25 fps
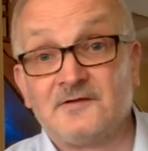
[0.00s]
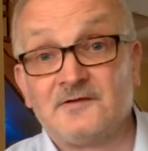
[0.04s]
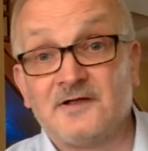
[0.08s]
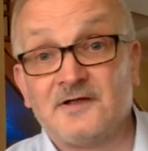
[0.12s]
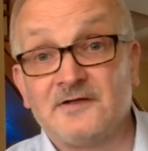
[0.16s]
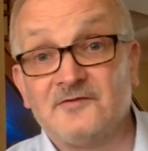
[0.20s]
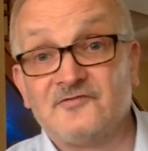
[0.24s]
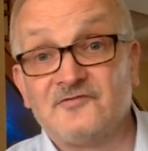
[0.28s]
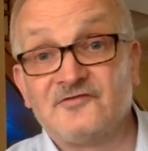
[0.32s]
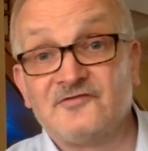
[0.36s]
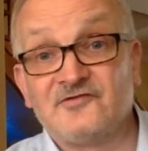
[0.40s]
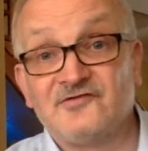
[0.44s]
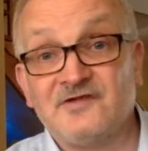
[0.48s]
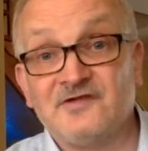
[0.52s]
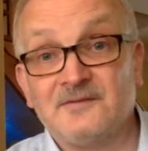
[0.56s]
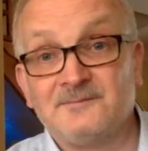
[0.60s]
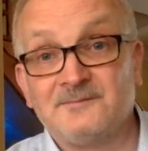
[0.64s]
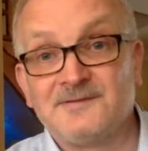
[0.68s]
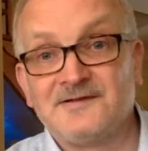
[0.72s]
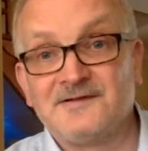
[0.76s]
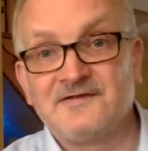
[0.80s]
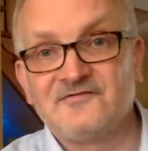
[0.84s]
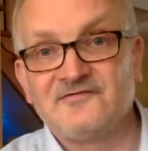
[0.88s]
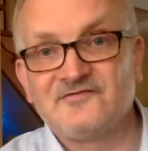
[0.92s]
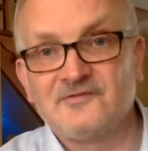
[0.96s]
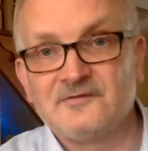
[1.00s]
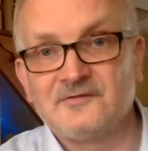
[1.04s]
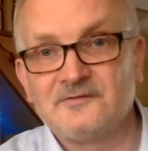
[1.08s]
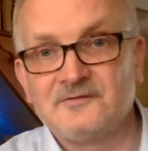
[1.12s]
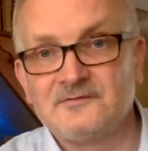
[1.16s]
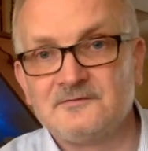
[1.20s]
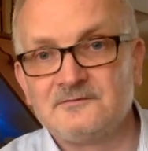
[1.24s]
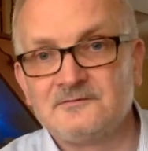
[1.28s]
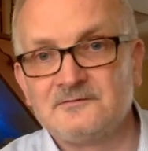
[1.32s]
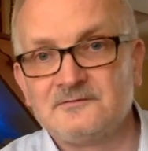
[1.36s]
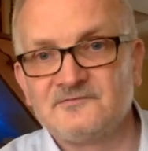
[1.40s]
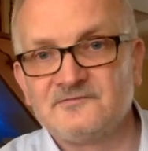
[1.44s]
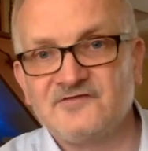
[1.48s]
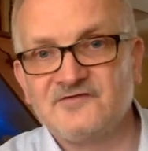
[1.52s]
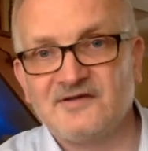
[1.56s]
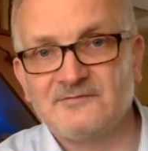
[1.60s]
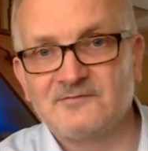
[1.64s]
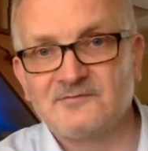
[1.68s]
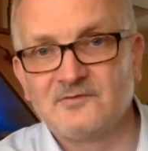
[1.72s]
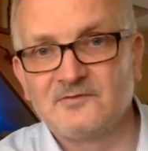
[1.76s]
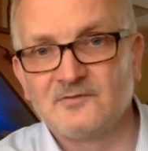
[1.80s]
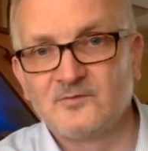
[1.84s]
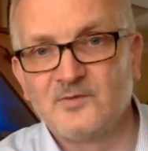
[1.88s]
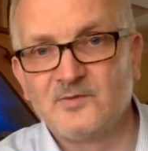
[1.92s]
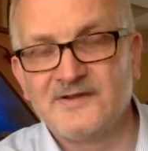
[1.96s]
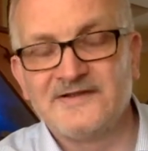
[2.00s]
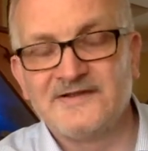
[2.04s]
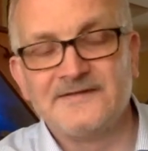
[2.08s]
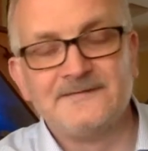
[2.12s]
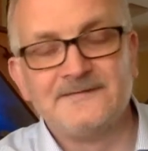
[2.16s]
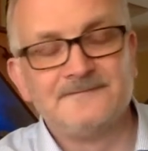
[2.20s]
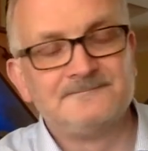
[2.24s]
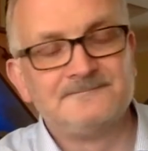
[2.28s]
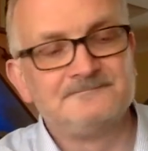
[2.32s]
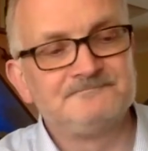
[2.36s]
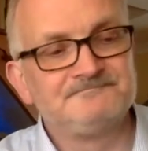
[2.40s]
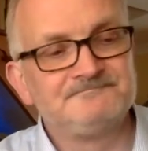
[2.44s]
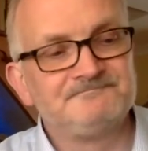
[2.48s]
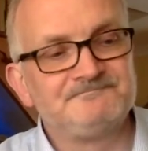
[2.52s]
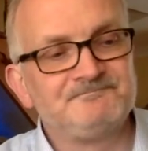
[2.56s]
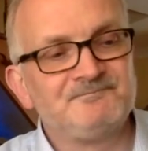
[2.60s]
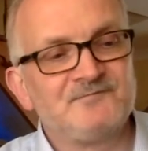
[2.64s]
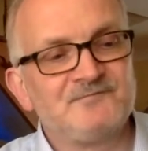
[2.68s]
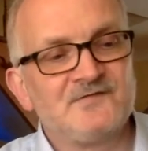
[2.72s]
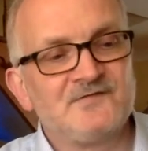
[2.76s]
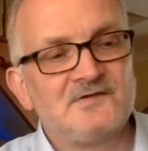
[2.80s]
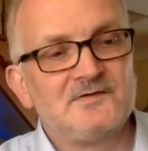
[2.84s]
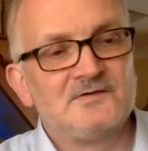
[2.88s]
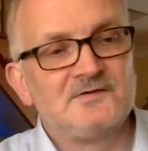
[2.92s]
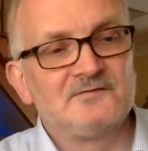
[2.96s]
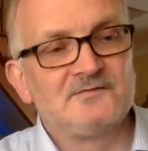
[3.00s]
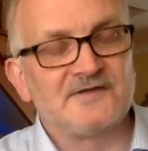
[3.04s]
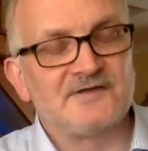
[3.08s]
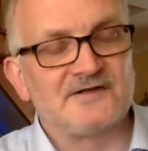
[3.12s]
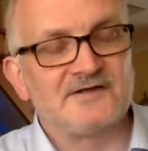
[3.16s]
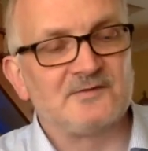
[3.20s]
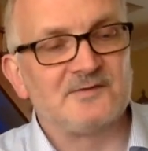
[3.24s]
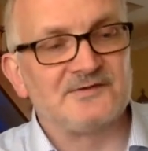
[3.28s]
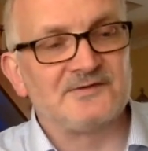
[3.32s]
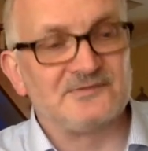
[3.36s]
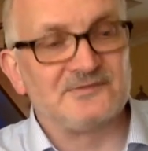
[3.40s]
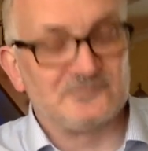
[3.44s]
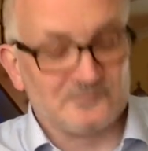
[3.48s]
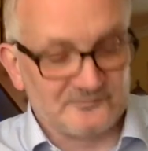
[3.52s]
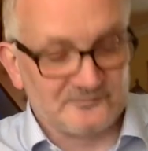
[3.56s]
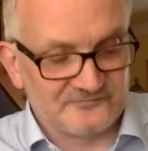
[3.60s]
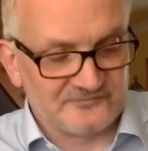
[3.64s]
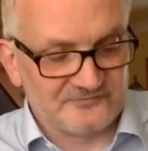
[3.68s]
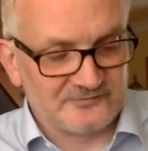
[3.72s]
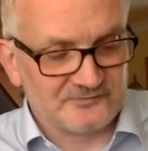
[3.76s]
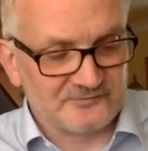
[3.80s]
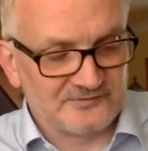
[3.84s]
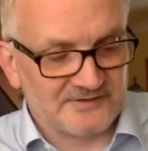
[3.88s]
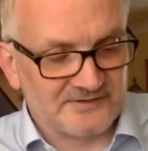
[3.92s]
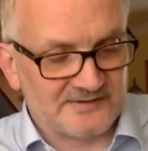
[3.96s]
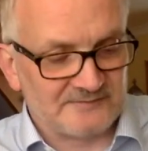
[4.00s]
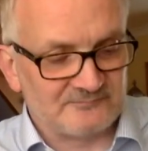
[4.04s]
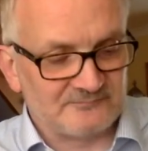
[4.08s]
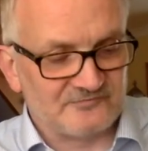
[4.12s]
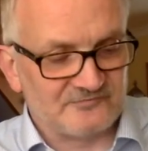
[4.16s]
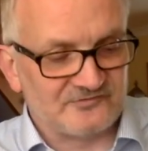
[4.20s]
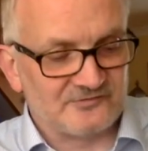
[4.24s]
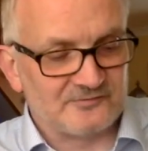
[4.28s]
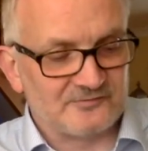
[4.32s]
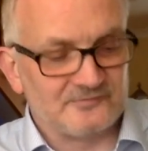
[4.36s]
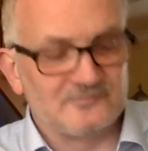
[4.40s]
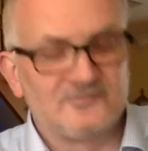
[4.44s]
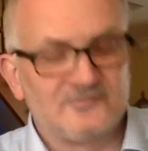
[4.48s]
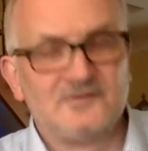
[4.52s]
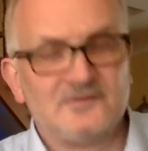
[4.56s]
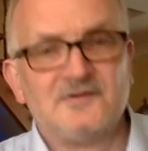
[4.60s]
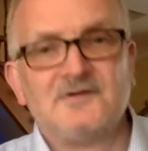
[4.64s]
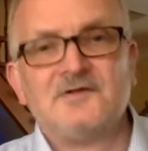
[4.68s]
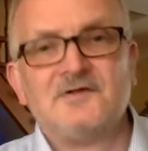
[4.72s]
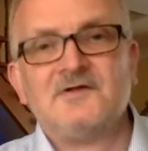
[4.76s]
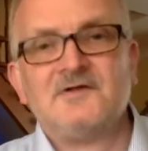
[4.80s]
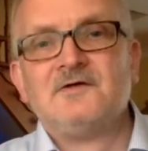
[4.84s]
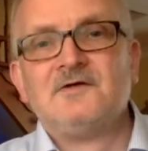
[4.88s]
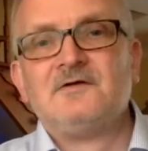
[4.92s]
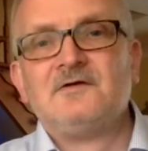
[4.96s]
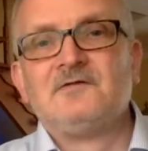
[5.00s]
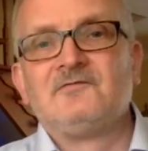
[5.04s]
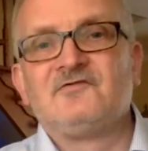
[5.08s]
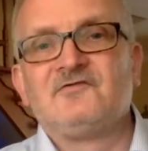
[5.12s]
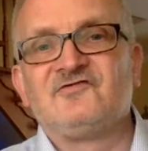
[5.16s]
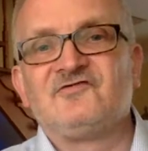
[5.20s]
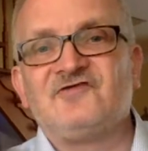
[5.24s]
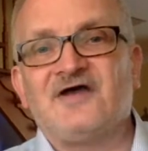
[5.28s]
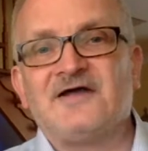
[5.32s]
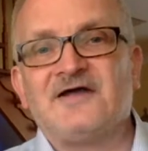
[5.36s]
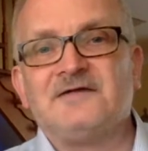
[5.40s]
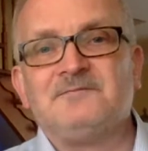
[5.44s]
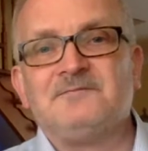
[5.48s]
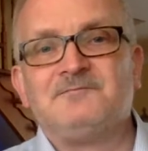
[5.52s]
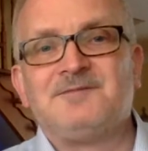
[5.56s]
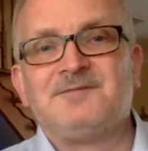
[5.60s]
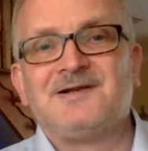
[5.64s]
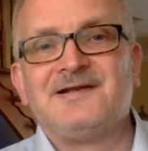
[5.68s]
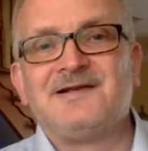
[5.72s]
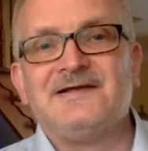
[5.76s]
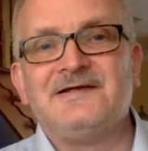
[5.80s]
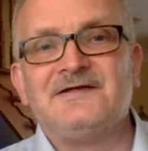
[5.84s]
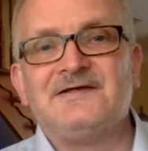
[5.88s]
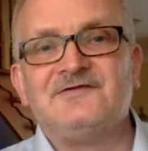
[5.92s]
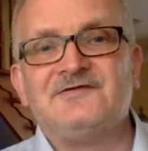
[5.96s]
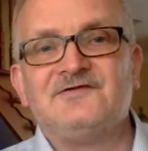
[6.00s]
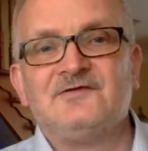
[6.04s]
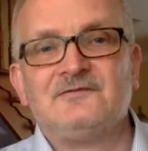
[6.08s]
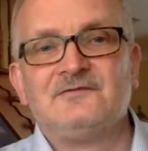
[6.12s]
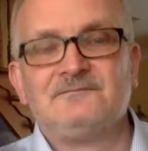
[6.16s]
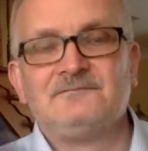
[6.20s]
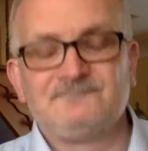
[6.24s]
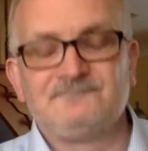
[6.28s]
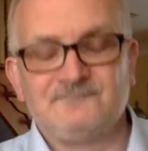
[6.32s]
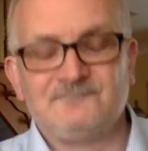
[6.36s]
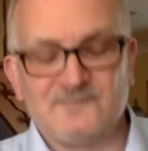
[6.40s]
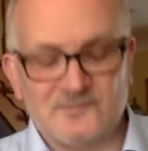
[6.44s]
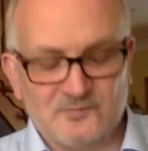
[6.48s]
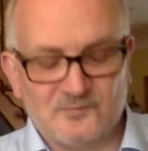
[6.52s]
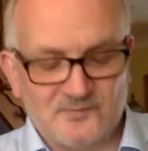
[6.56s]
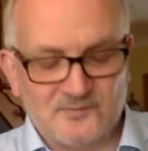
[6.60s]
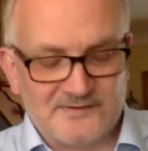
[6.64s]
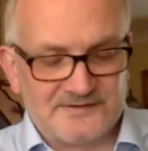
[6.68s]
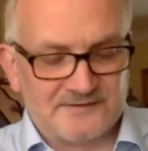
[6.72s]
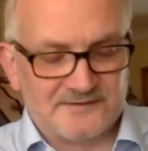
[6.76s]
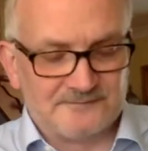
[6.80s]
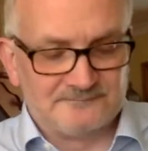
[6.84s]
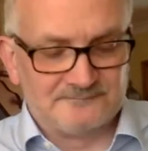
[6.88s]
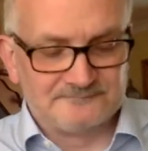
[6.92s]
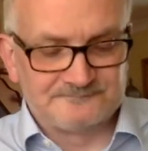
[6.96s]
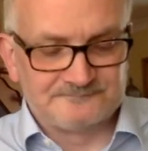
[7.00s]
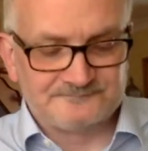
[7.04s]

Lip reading: that used to take place in a town called Wigan that I went to a few times, and The Sign played at Wigan.